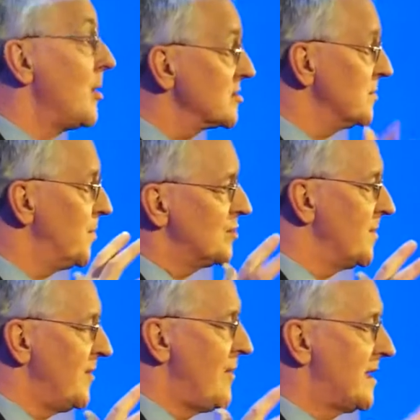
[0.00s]
possible
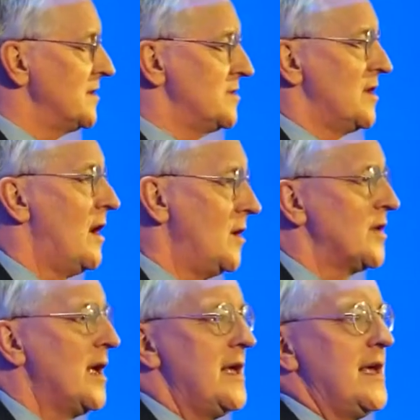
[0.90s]
to be
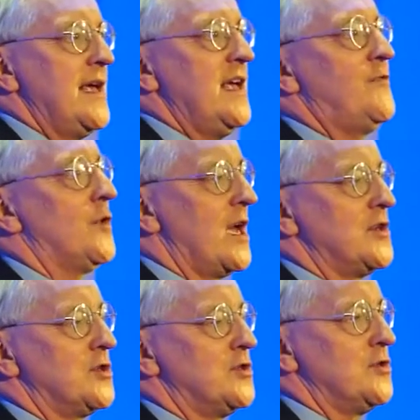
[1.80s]
reconciled if you're
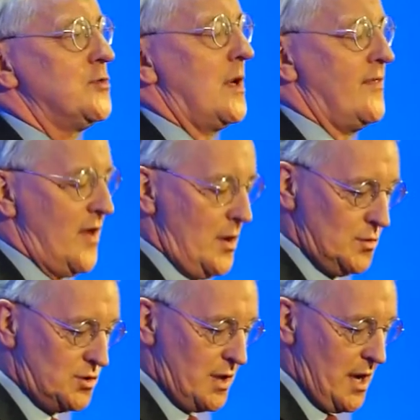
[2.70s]
going to do
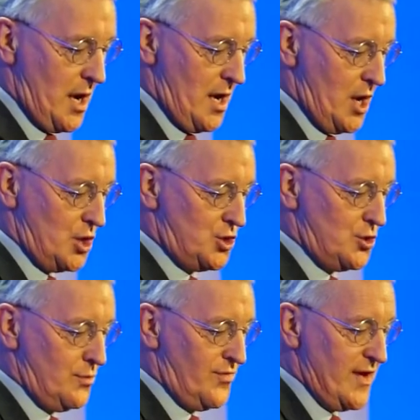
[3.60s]
those
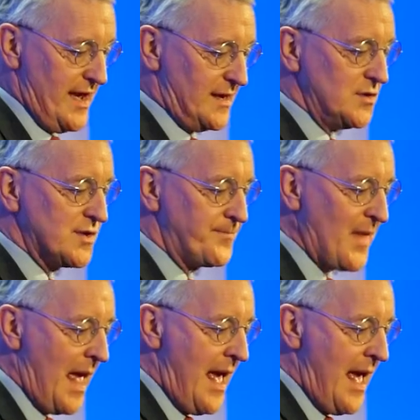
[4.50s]
two things.